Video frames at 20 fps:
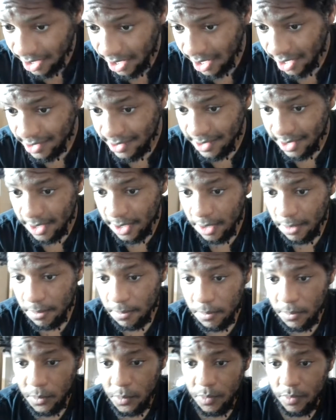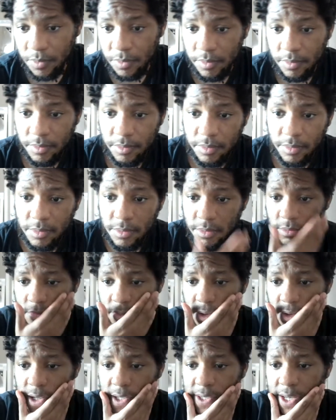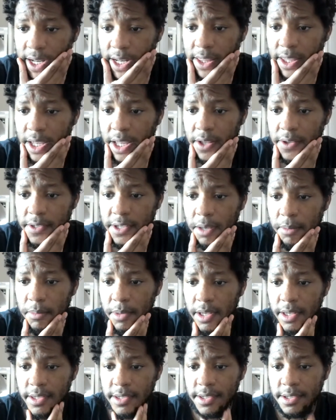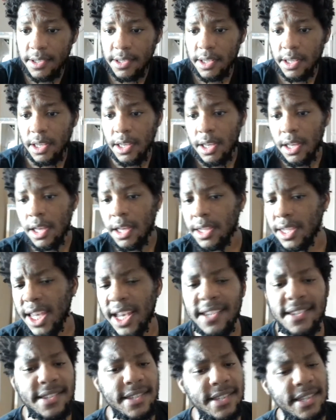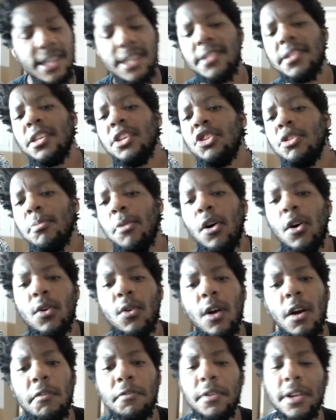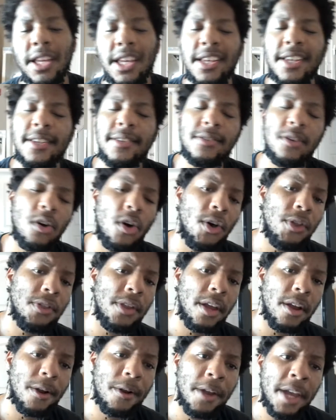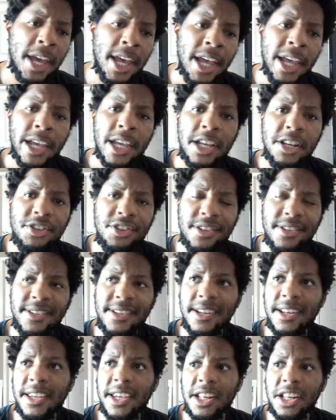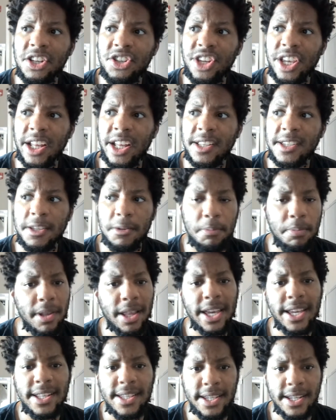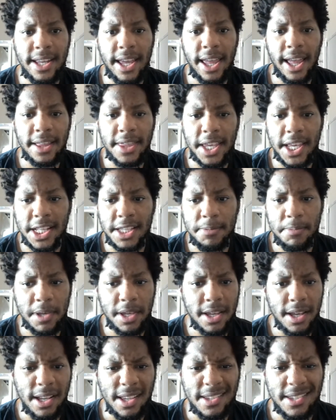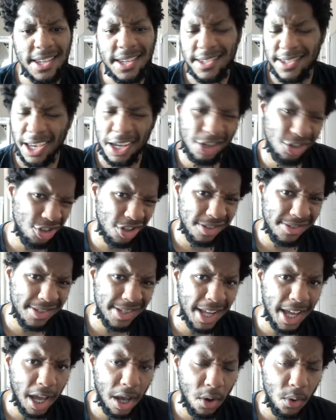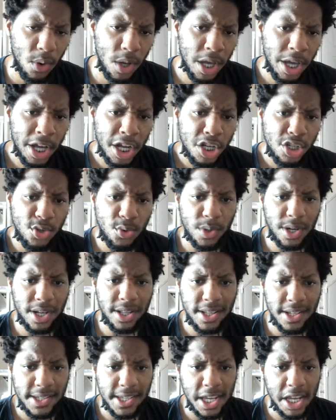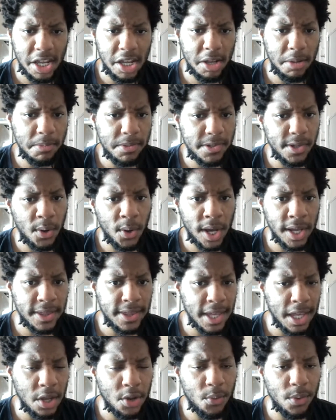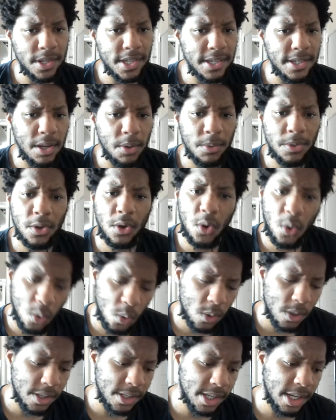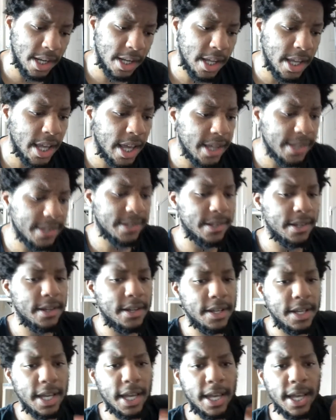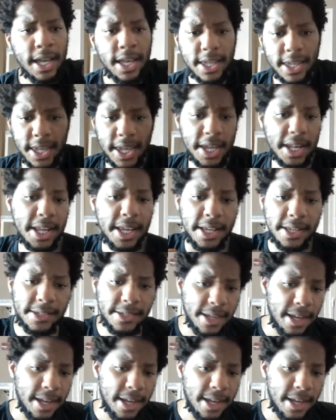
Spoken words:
I see. Is anything else I missed? Yes, Izzy, Jamal Crawford is on there. He just didn't get a chance to play today. I think it's because he's like just now joining the team. So I think once he's done with the quarantine, he has to get his